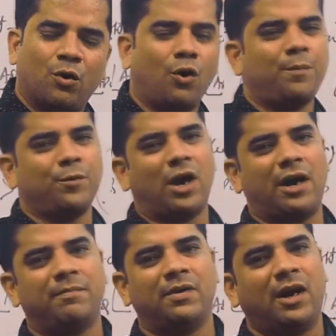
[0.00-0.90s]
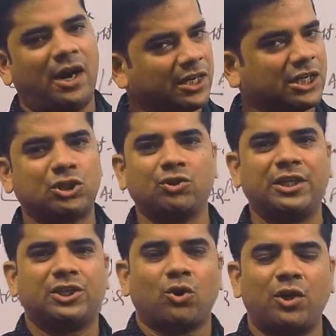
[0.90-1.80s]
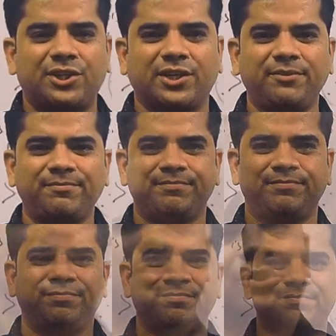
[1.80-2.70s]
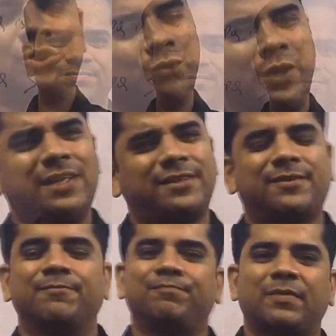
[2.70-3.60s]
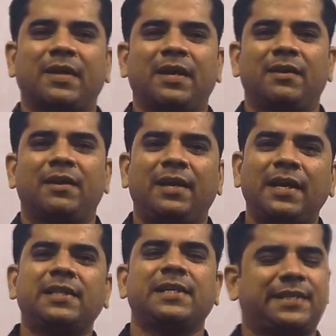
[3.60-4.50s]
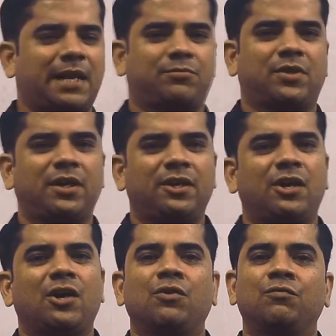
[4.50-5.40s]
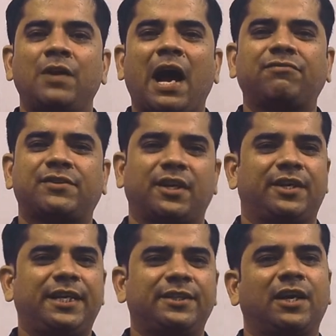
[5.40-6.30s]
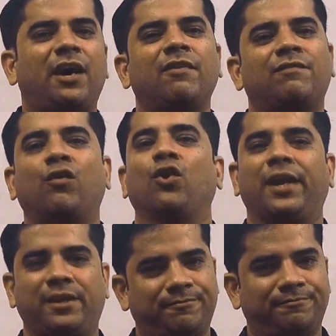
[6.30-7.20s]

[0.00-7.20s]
hope you have understood this solution. Students, in this chapter we have studied the following.